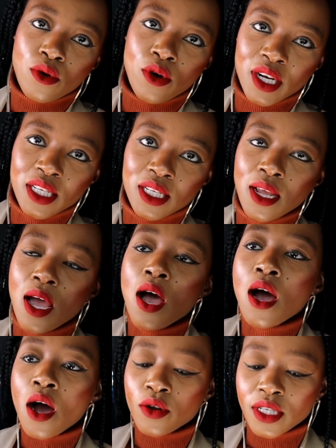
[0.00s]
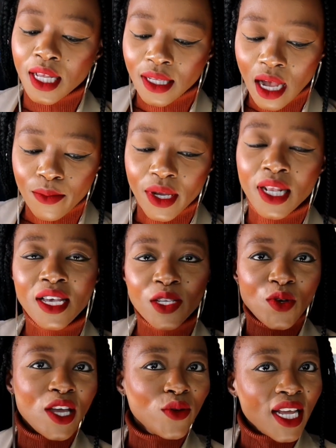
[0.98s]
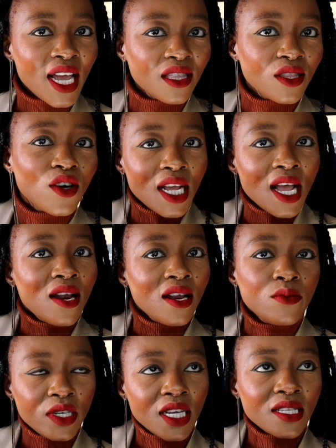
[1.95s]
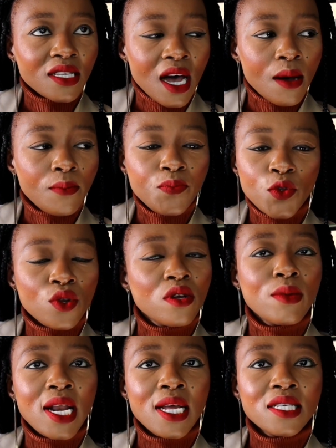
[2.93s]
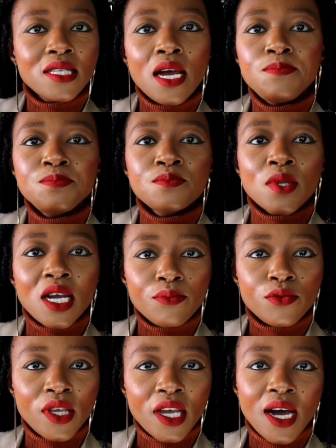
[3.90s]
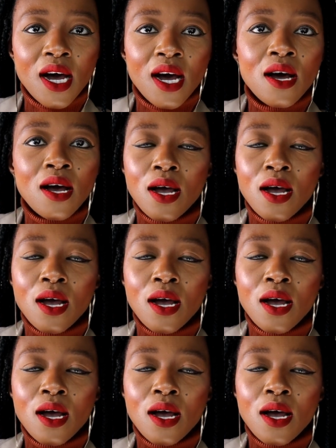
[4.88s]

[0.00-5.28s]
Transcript: Honestly, I'll just come in. That's why today I thought, let me just come during my lunchtime, come to the car.